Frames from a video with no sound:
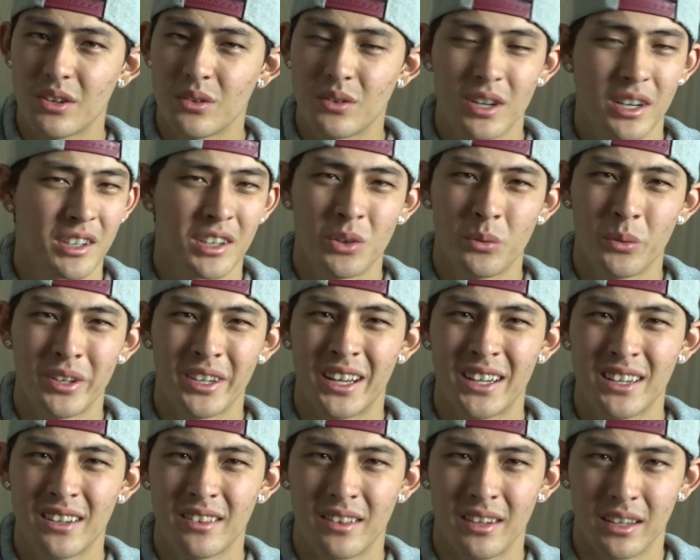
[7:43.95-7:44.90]
you're not going to win
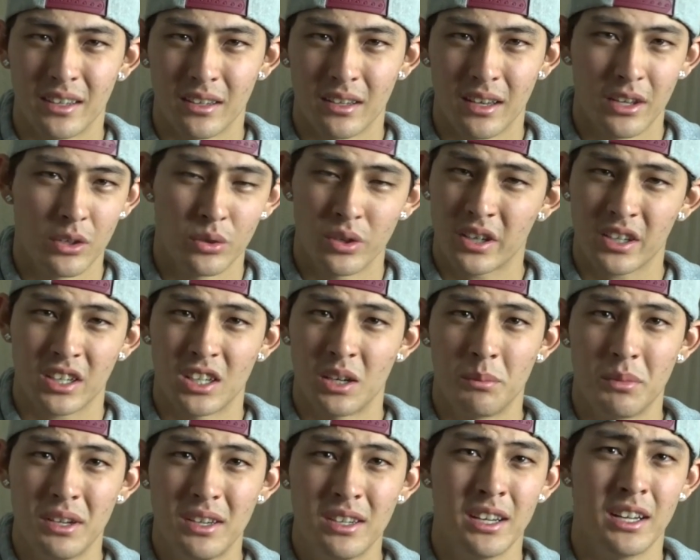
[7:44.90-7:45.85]
anything, and you're not going
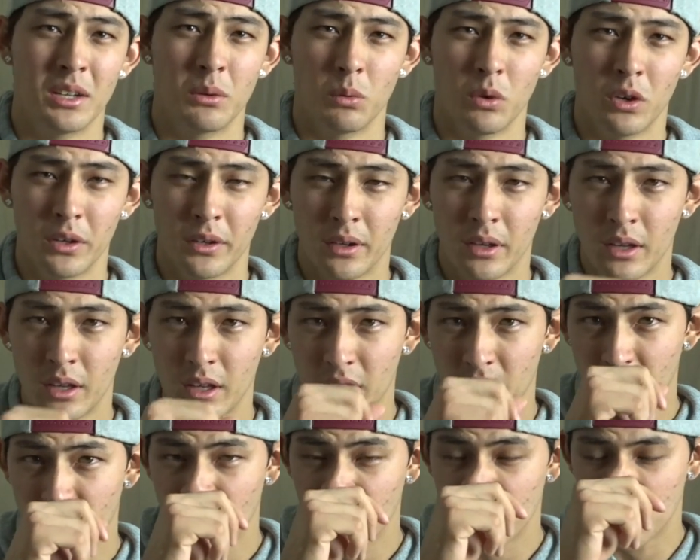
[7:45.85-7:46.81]
to beat anyone.
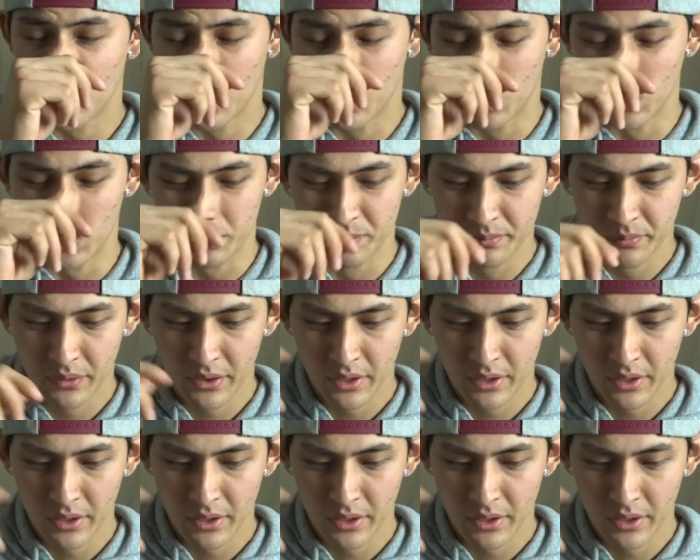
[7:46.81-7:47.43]
So,